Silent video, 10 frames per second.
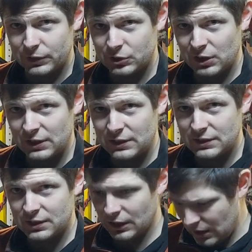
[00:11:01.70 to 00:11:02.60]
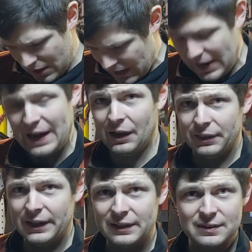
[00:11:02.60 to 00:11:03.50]
version of this. How
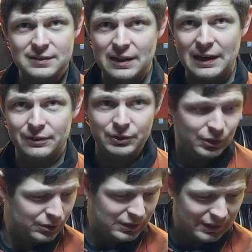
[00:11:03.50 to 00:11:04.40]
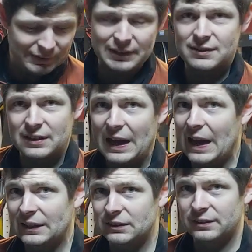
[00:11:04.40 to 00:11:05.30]
that is, I don't know. I mean, it's
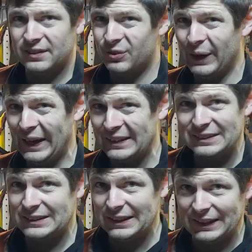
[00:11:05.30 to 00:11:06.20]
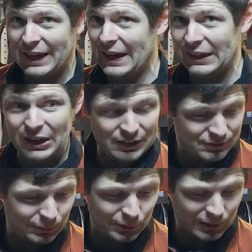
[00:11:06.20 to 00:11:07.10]
cotton, it's wax. It can't
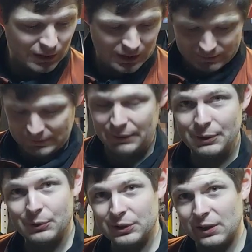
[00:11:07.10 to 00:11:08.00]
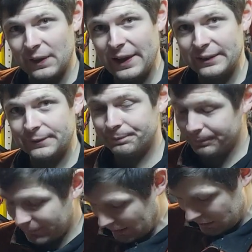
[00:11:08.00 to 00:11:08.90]
cost more. Maybe with the liner,
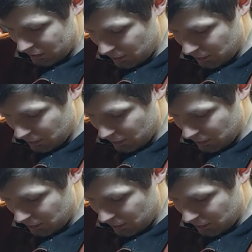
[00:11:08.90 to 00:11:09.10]
I don't